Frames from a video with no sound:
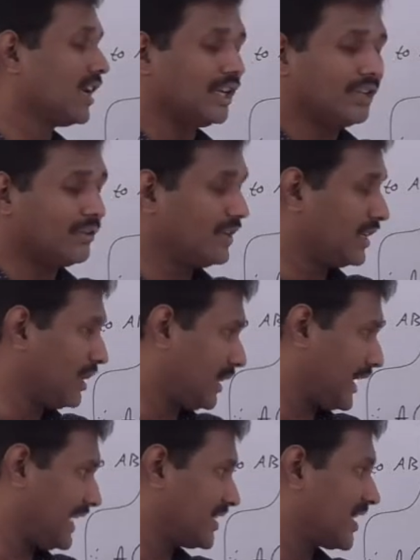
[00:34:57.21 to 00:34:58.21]

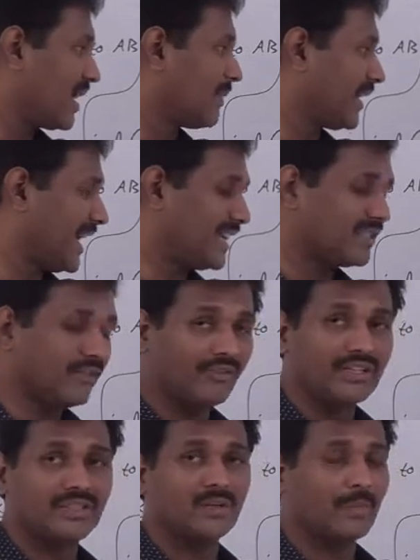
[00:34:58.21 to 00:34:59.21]
H comma k is the
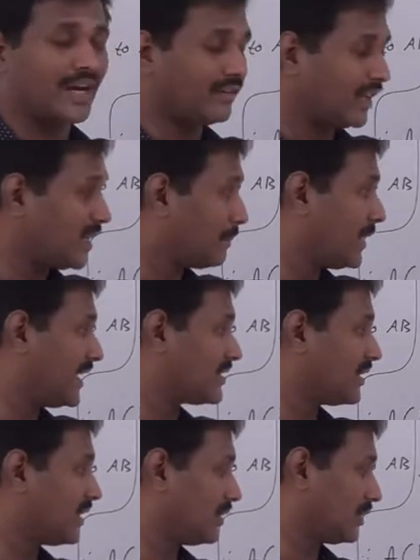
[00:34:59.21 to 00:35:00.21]
fixed point.
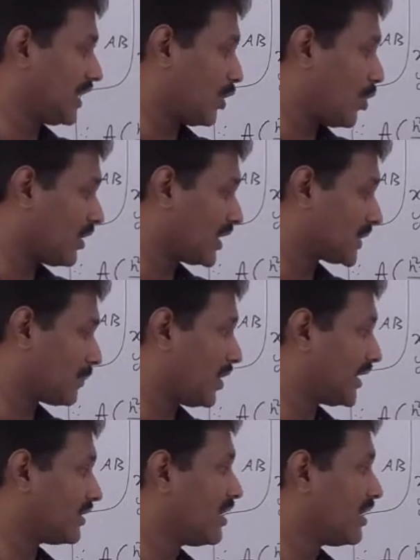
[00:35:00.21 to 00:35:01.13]
Replace the locus point.